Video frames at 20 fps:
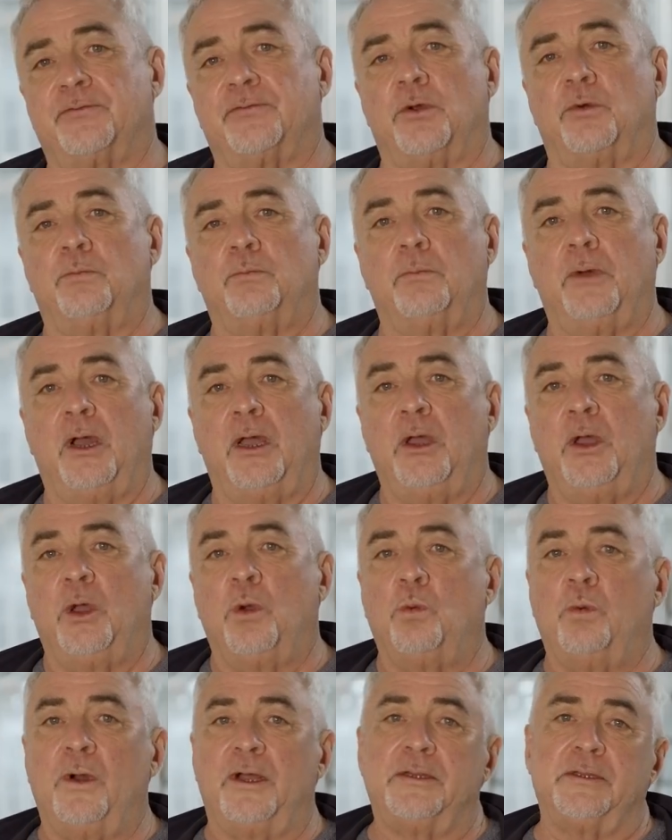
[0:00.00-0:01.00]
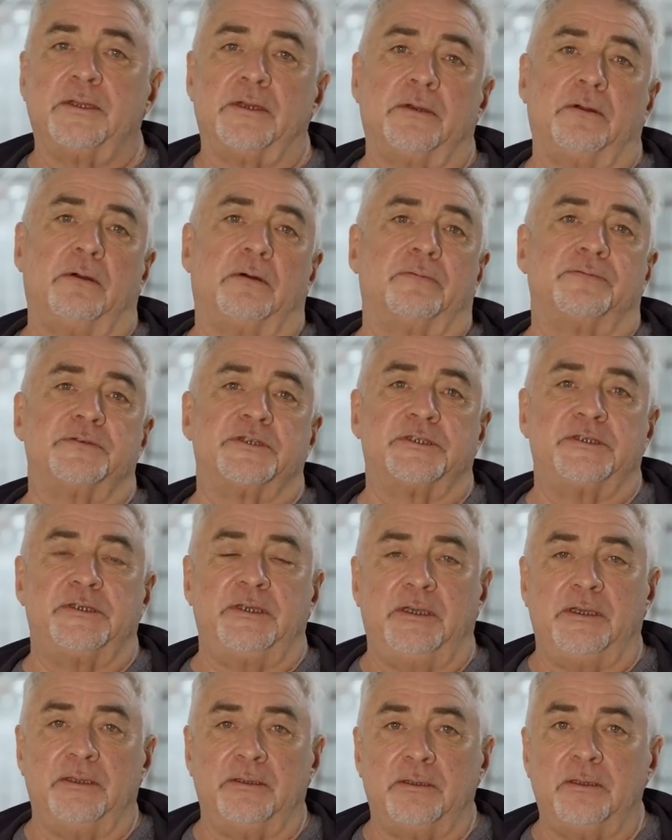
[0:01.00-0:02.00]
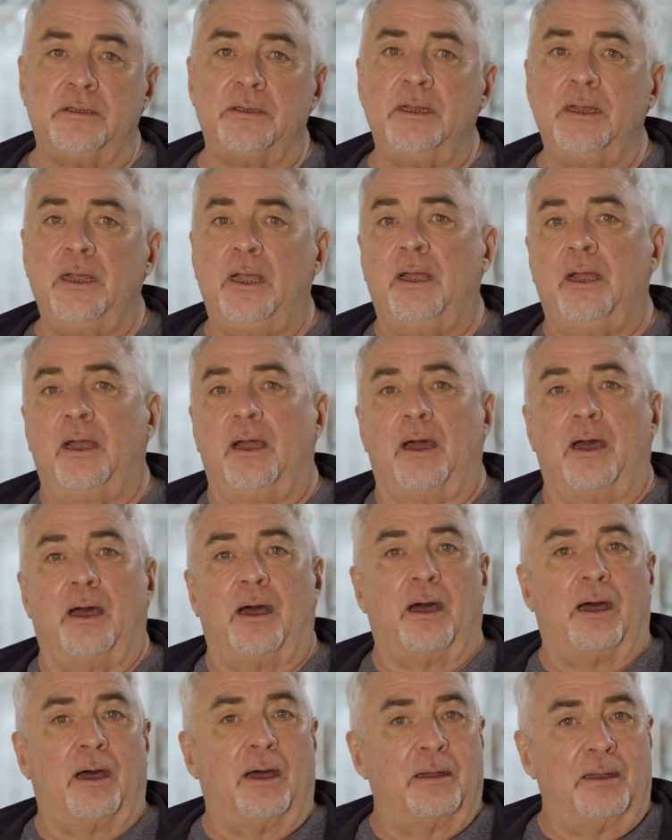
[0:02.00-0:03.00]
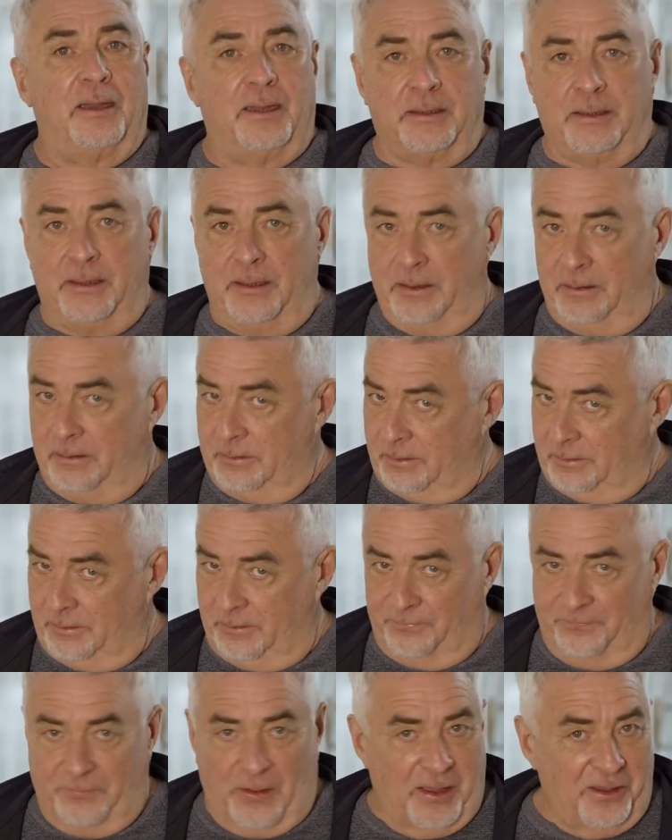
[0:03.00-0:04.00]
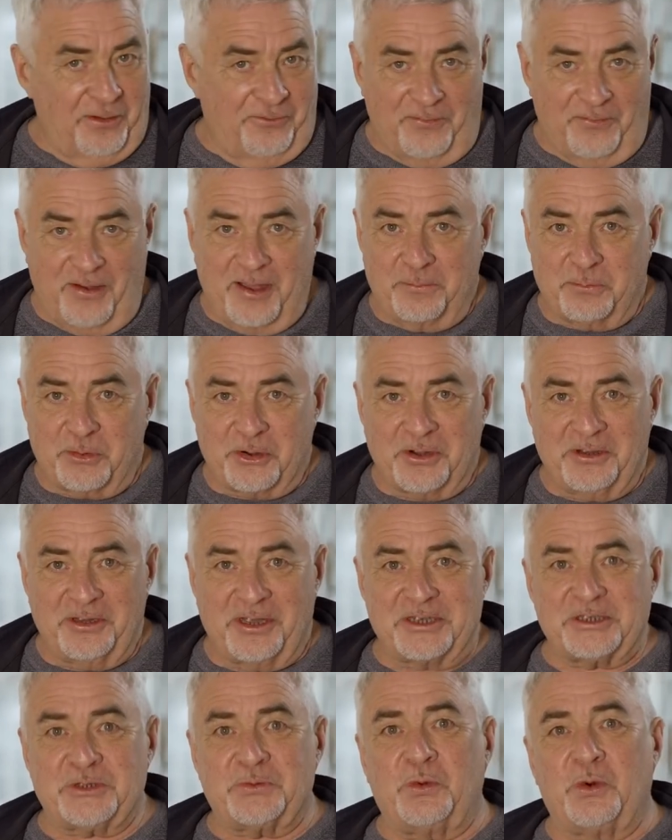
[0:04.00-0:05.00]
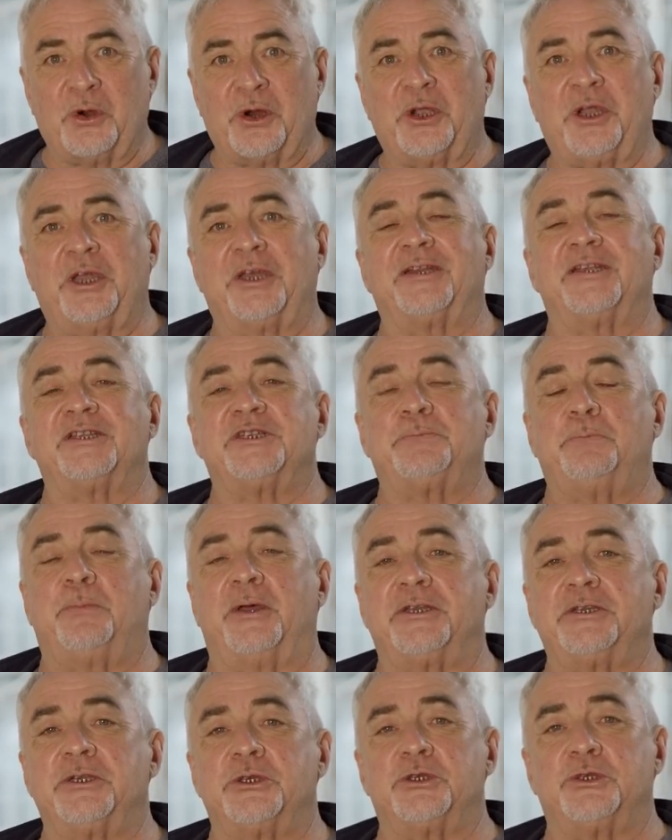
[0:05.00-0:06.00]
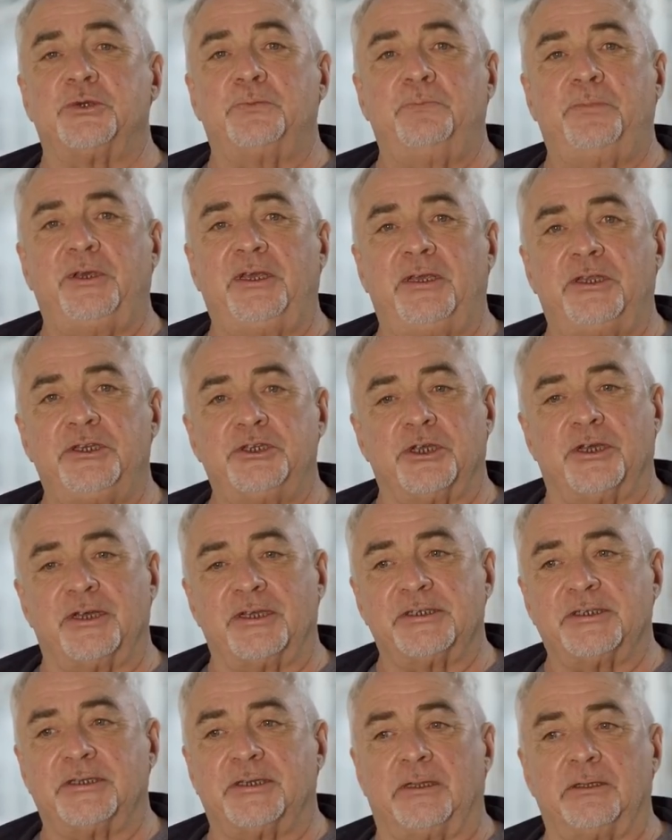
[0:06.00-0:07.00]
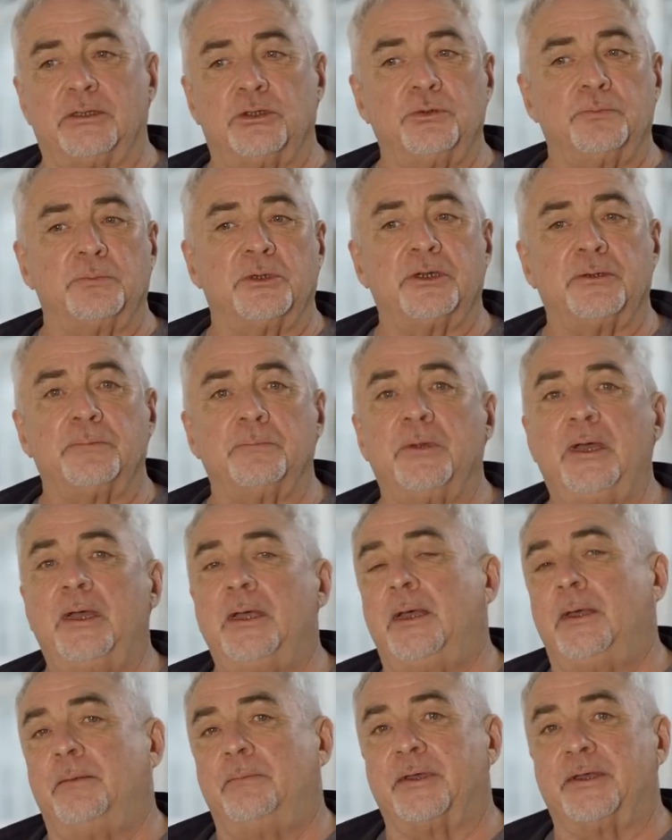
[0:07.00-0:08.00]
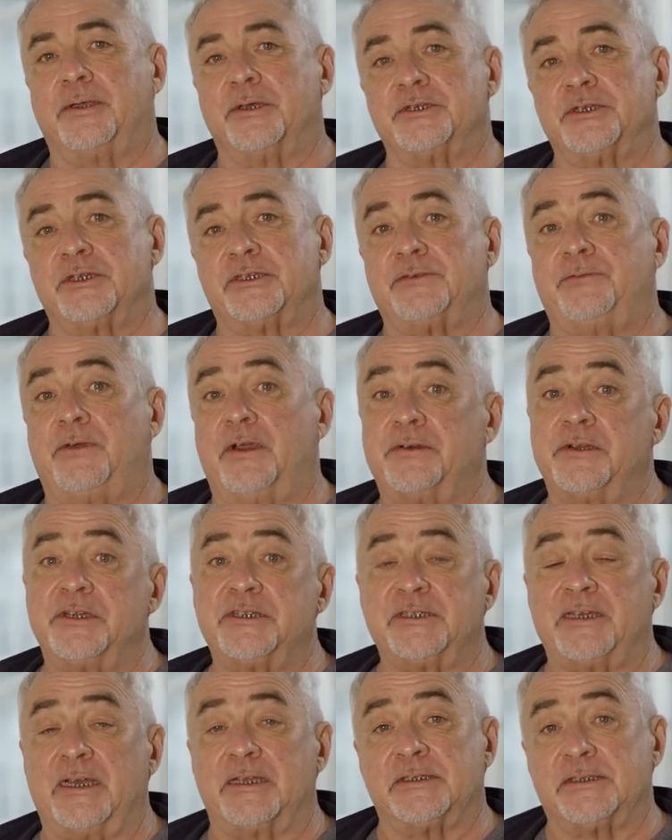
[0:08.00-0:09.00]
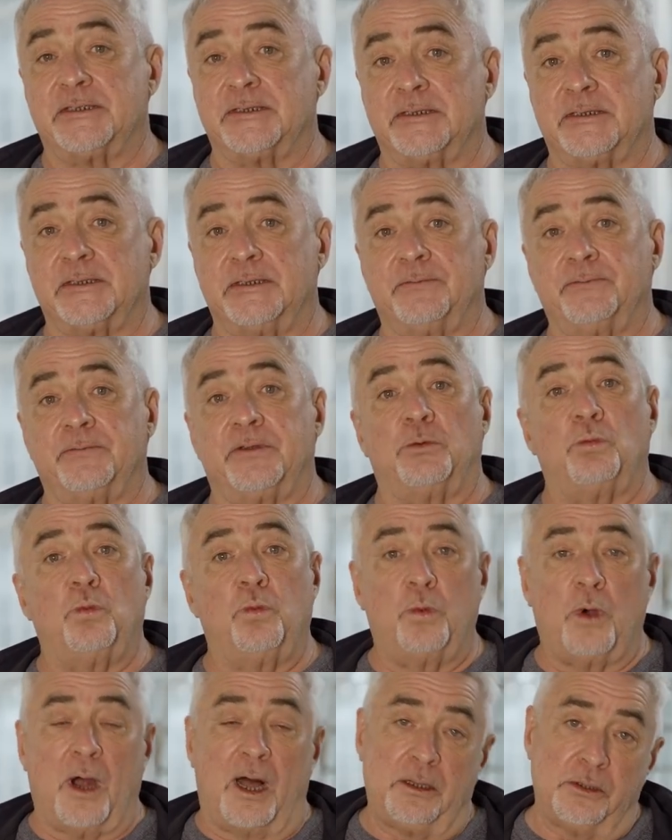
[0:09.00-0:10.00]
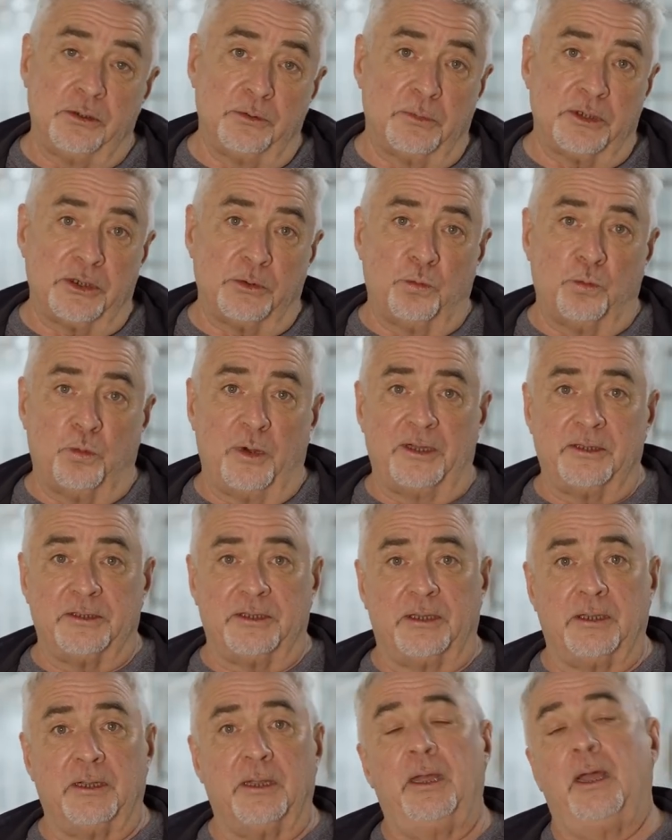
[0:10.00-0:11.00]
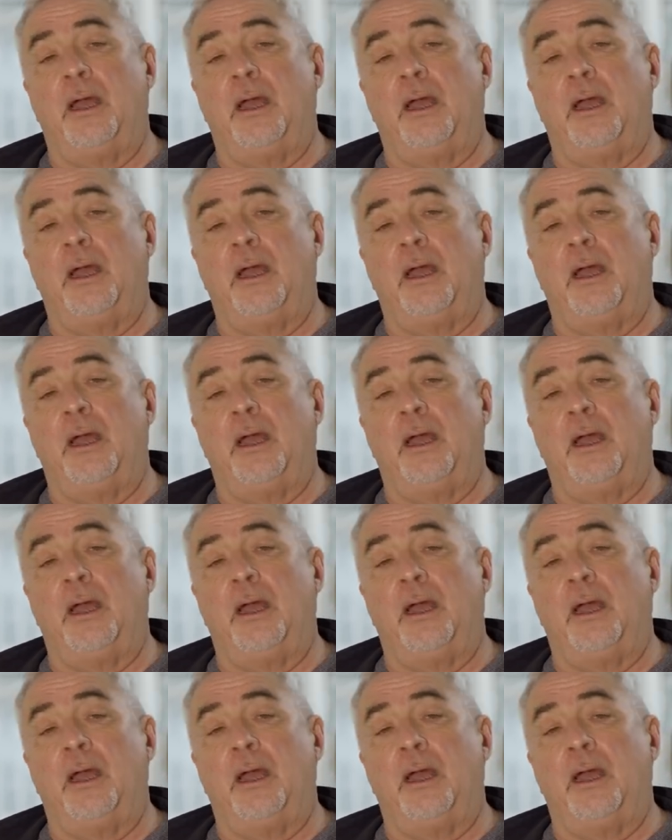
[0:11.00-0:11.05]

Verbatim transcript: from welding of steel, uh, and uh, fi fiberglass work, and it's better to be just aluminum because it's very sensitive. The aluminum welding